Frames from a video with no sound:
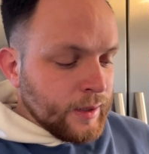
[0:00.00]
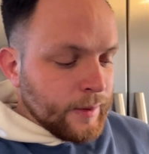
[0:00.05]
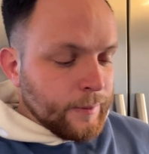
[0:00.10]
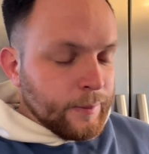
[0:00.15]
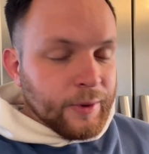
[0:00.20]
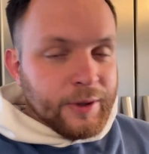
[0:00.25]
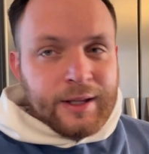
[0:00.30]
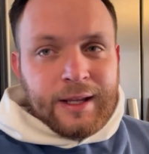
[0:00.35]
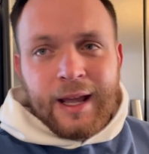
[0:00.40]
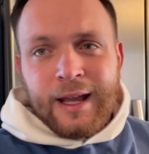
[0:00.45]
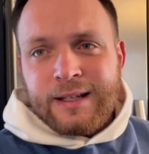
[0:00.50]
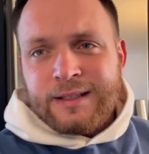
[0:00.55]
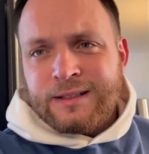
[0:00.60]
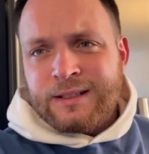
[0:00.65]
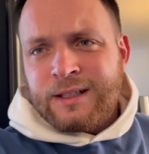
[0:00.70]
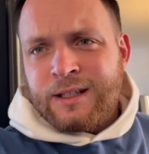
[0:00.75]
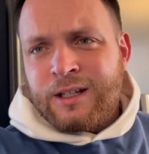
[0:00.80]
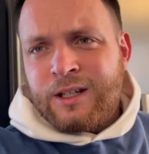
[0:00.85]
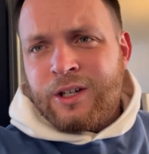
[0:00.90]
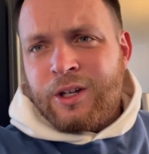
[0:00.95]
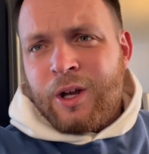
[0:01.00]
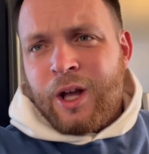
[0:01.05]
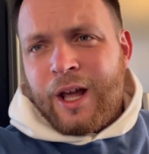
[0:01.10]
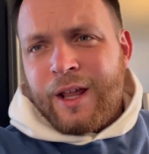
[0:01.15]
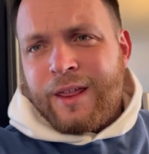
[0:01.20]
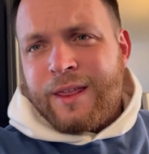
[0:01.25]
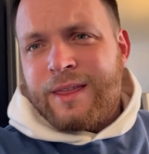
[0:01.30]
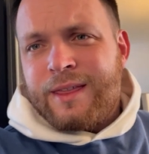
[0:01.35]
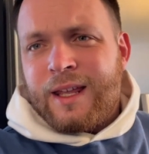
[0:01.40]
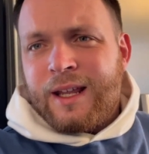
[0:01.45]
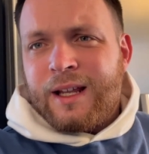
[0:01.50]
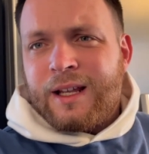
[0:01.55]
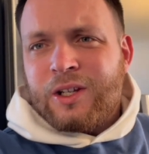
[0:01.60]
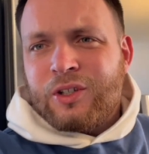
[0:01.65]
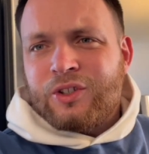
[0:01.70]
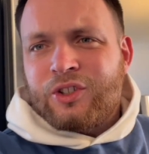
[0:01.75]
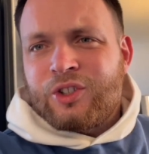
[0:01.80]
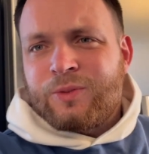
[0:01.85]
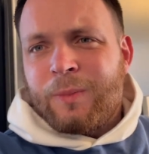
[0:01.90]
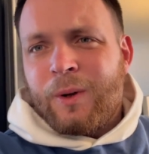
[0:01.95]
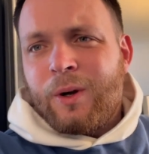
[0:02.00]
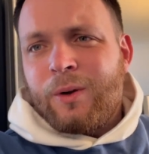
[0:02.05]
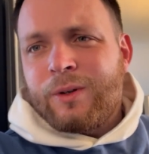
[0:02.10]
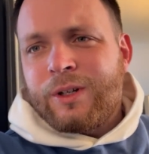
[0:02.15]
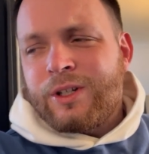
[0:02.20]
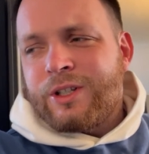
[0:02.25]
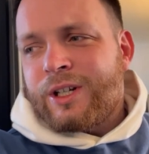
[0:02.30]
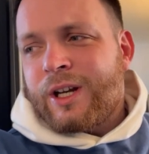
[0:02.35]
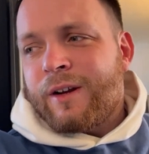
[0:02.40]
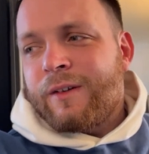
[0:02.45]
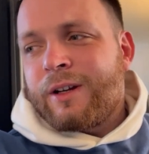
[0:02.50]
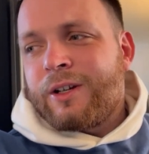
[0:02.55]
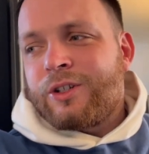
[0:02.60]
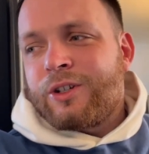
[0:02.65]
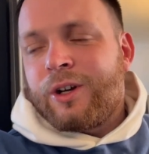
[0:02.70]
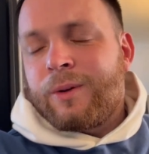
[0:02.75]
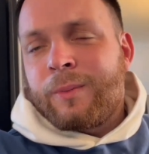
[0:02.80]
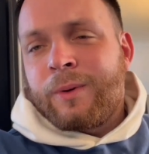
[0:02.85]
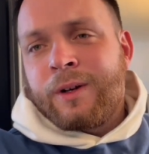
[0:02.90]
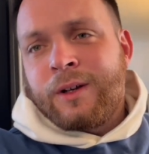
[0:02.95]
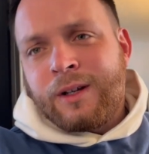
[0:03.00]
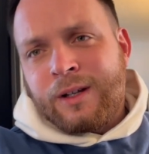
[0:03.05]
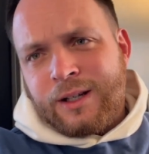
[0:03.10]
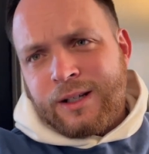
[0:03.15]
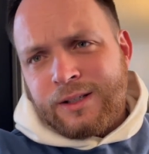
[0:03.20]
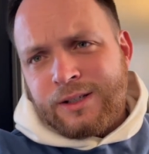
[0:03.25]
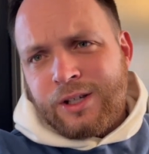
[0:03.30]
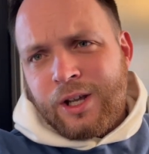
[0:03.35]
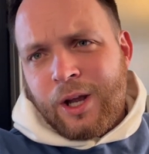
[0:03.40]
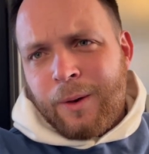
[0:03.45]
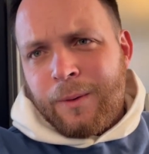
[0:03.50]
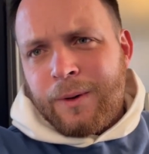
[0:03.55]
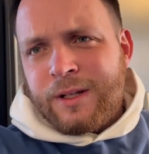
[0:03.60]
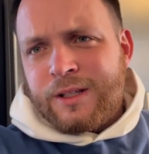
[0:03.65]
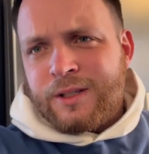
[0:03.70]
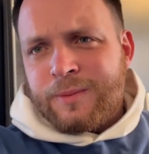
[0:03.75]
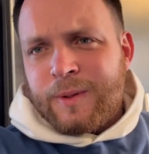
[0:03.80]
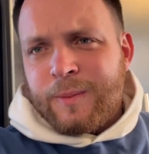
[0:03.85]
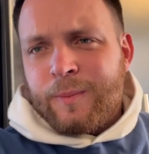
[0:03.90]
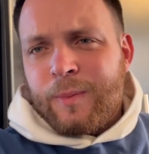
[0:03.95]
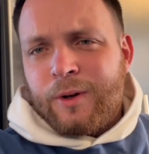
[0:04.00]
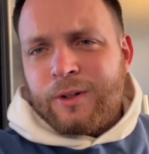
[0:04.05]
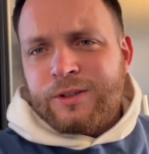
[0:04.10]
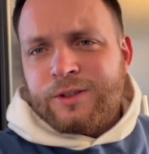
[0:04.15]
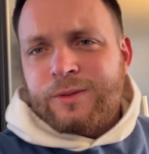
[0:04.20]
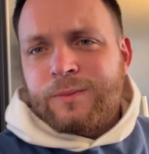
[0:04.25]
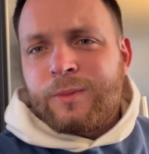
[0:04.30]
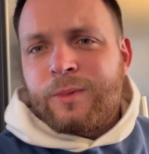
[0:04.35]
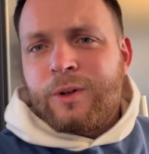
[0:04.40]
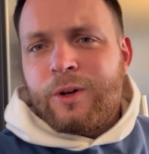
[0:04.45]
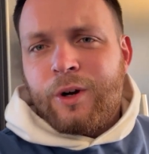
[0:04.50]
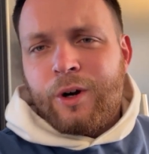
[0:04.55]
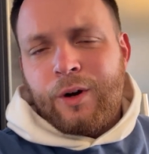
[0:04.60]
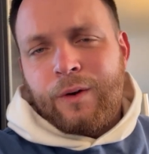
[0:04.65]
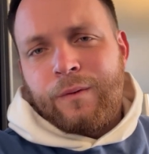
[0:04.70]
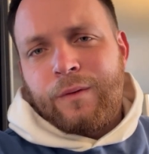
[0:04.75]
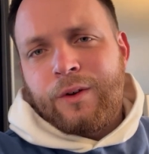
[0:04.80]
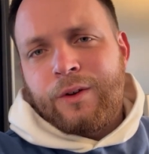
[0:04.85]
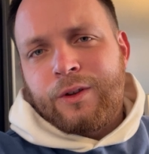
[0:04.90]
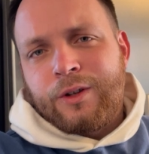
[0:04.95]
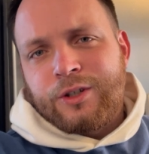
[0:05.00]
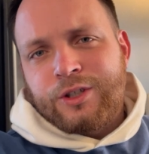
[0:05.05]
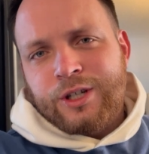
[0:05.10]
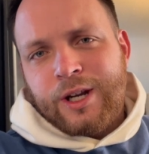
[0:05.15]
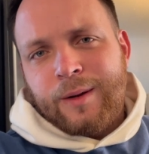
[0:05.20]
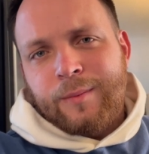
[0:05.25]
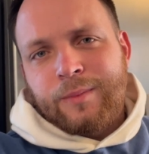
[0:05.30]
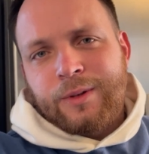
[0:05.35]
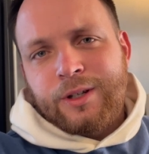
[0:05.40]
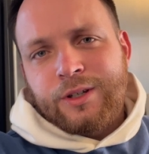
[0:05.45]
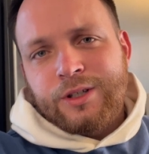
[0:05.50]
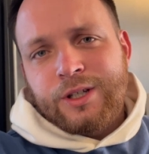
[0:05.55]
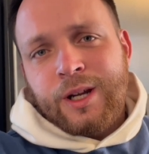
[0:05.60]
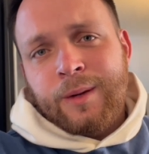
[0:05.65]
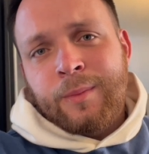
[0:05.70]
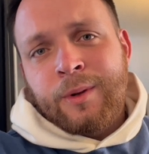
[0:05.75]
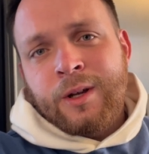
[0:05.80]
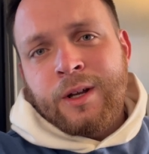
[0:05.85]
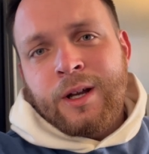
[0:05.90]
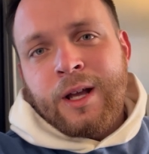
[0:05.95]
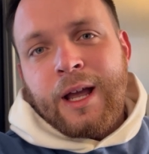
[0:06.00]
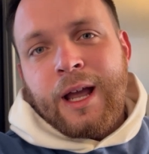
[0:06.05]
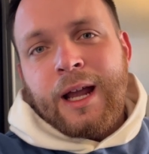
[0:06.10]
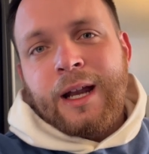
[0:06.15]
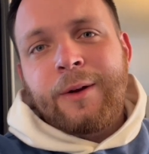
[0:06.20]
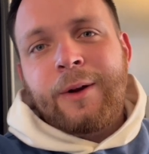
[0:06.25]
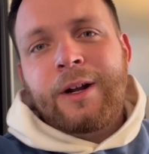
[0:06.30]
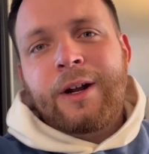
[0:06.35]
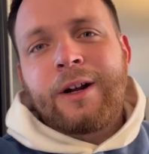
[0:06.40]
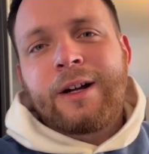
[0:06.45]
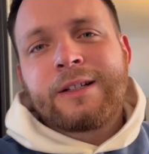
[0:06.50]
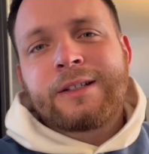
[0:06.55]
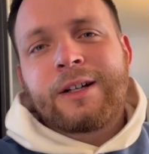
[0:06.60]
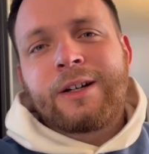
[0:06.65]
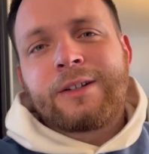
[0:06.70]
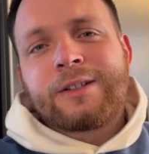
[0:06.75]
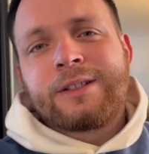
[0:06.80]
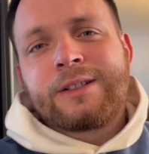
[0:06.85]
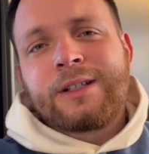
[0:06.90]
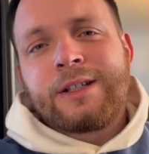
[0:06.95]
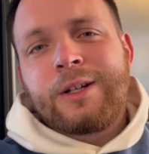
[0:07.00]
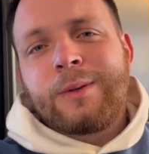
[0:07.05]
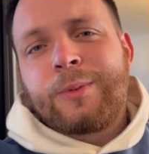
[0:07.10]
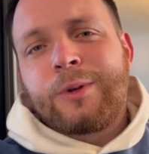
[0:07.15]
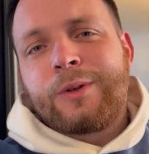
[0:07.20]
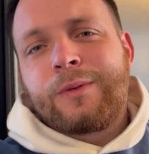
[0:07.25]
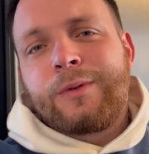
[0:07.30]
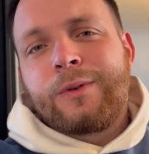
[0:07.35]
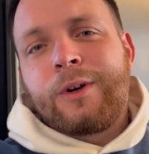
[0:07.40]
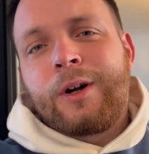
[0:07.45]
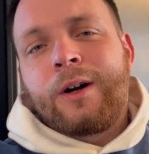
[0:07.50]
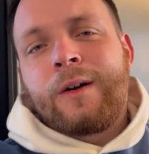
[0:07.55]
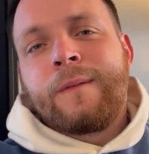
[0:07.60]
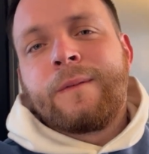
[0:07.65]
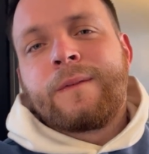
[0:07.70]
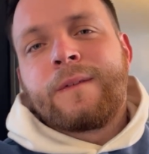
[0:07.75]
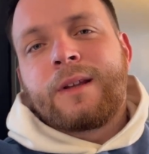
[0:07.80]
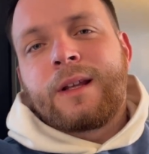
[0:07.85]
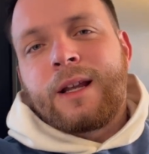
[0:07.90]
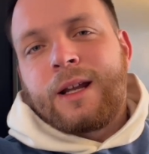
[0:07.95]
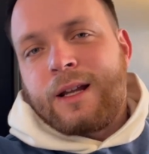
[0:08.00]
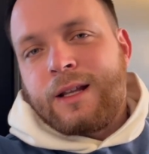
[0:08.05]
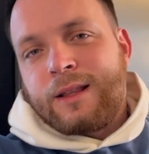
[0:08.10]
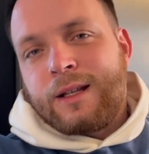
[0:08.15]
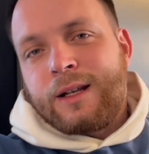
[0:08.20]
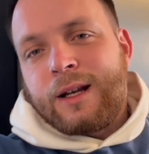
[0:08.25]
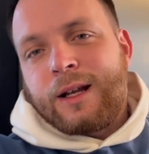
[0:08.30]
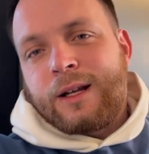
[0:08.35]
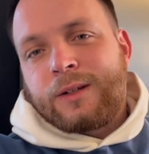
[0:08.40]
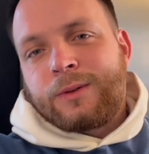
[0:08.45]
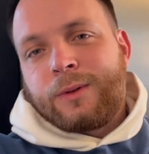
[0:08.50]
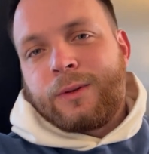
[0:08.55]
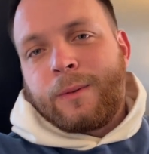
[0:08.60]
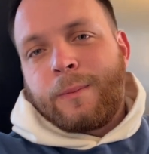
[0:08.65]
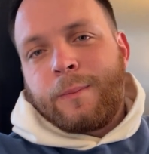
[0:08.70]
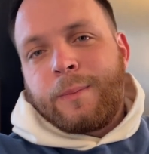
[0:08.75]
But yes, I think Spalding Charity Shop is going to be bottom of the championship. Anyway, guys, I'll see you beautiful lot in the next one.